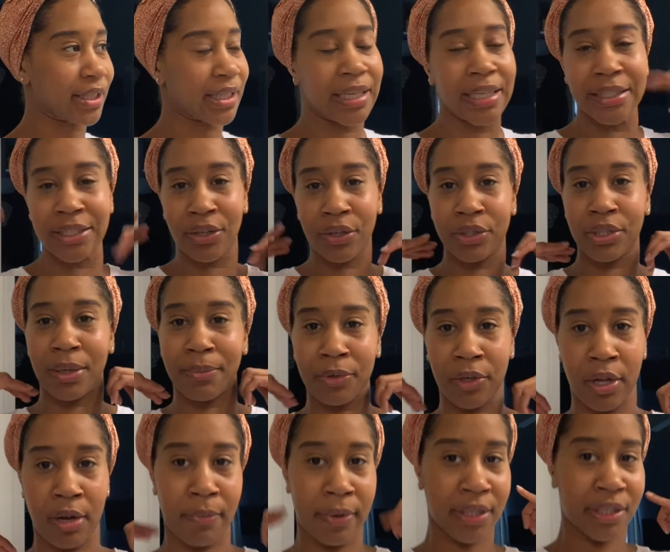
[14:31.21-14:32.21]
I told you I'm
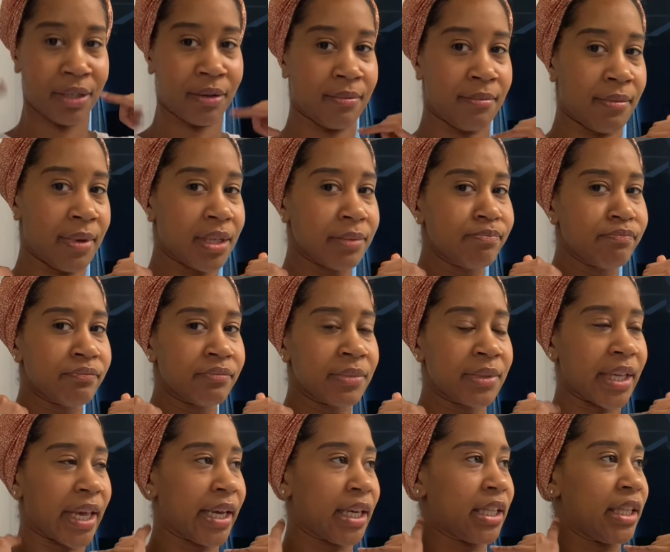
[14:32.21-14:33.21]
gonna put some
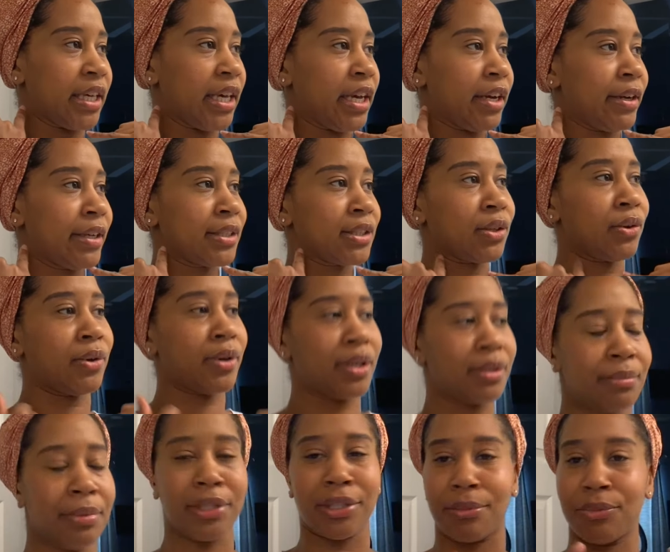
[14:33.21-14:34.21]
dangly earrings on,
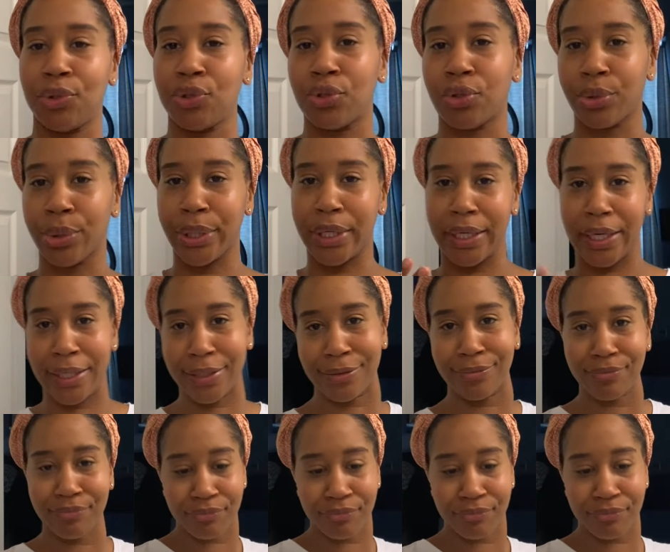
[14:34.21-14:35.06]
put some jewelry and